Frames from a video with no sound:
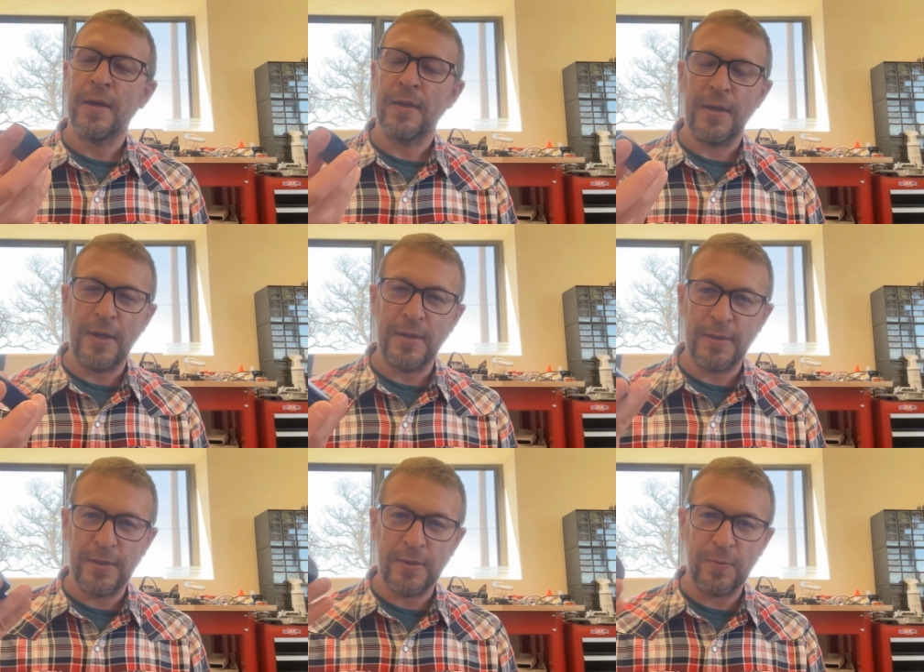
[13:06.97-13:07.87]
The
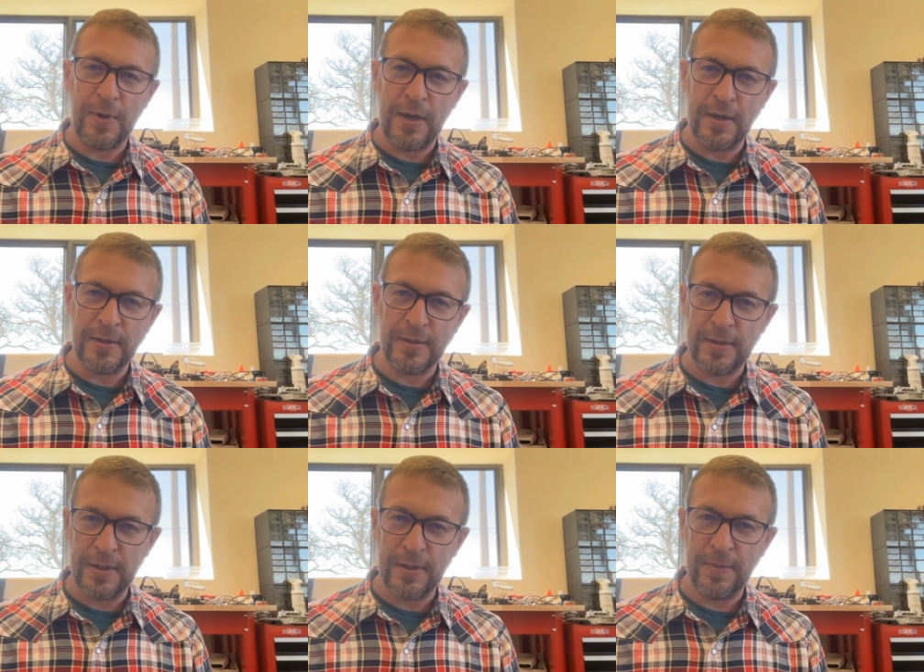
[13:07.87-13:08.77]
easiest way is
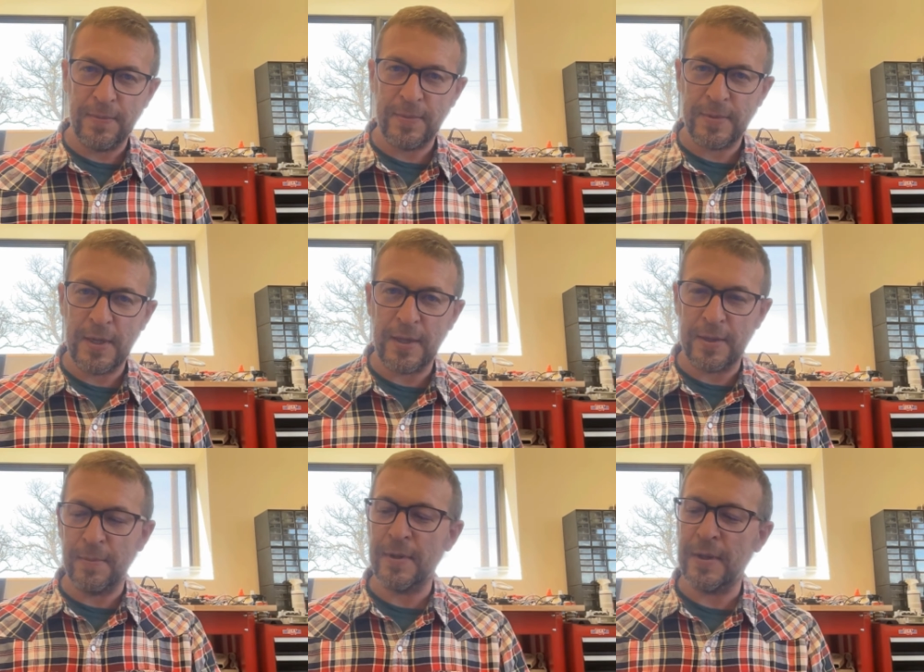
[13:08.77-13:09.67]
to take them to